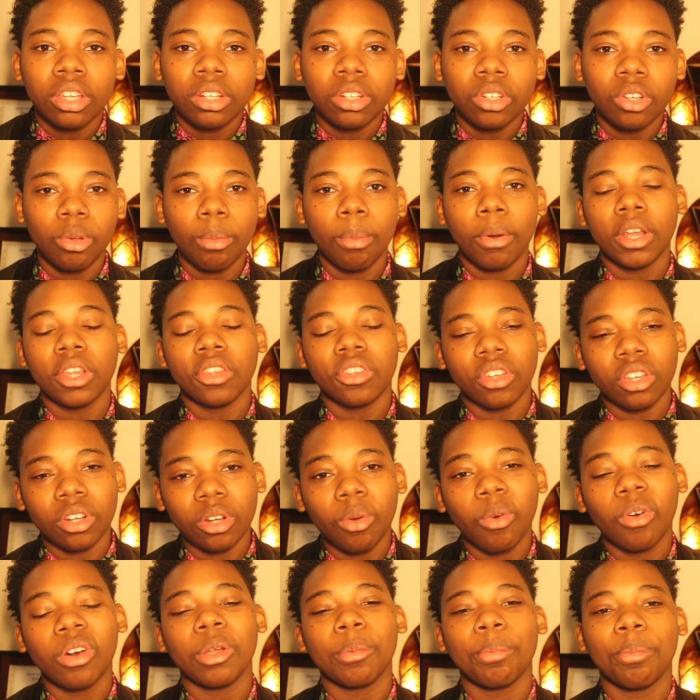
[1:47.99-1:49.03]
Nobody's going
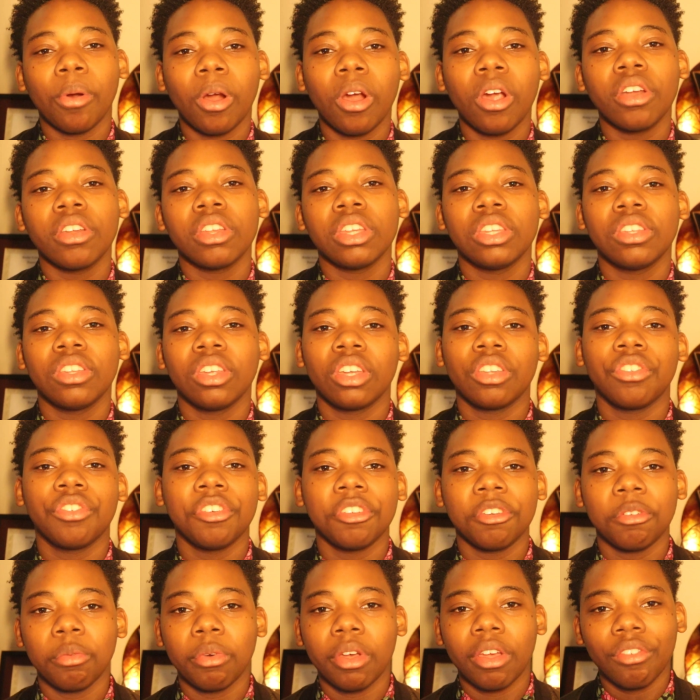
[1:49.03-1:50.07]
to want to party 6
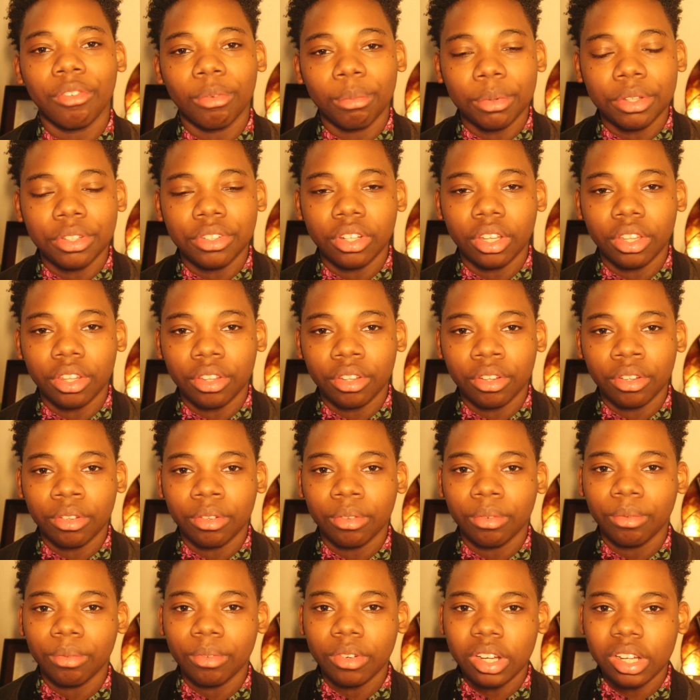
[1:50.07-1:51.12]
feet away from each other,
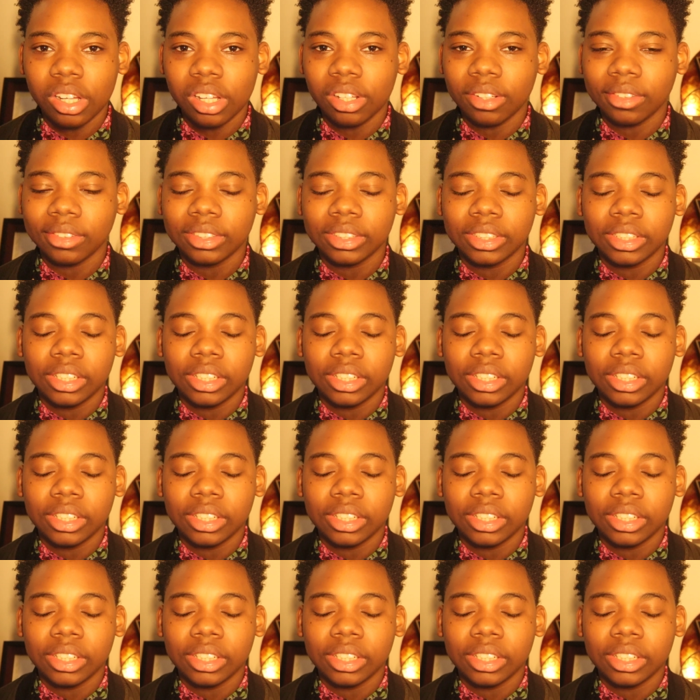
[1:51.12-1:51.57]
right?